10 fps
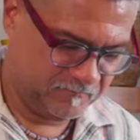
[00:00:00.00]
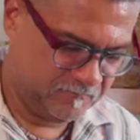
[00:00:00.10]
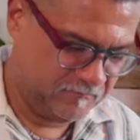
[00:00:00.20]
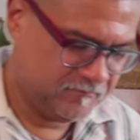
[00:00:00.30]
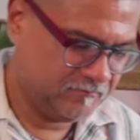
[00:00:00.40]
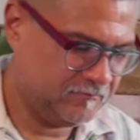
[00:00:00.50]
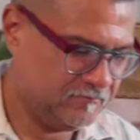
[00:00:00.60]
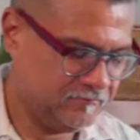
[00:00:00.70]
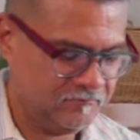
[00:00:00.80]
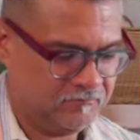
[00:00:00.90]

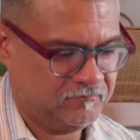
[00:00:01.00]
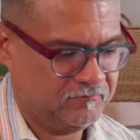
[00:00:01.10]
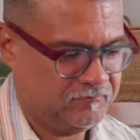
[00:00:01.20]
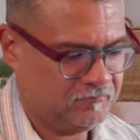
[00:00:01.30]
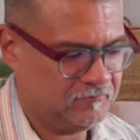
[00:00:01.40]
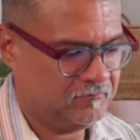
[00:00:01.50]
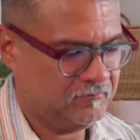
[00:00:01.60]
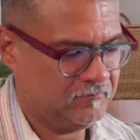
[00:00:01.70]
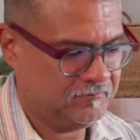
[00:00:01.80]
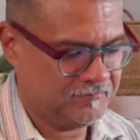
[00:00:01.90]
Nothing is said.